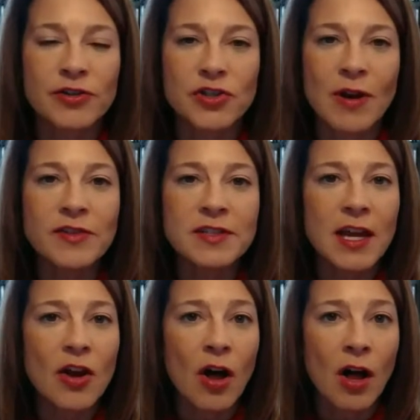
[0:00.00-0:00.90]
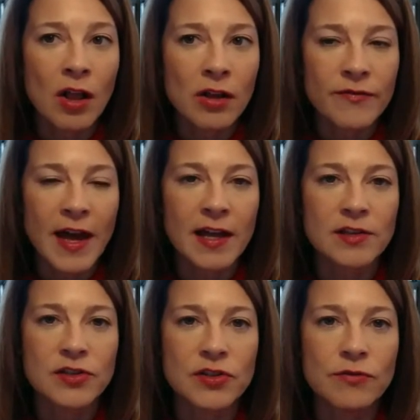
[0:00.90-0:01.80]
So you have to take all of that
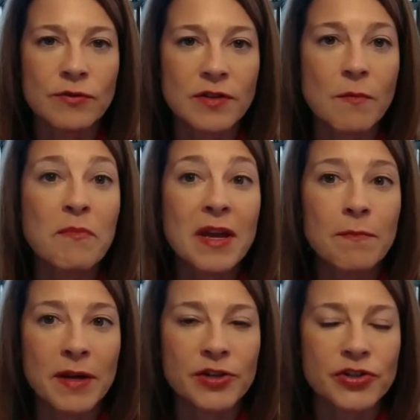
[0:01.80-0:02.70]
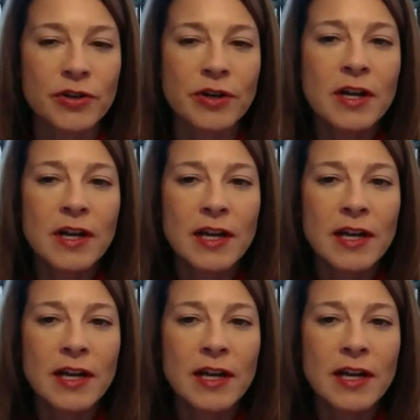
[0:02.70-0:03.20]
into the big picture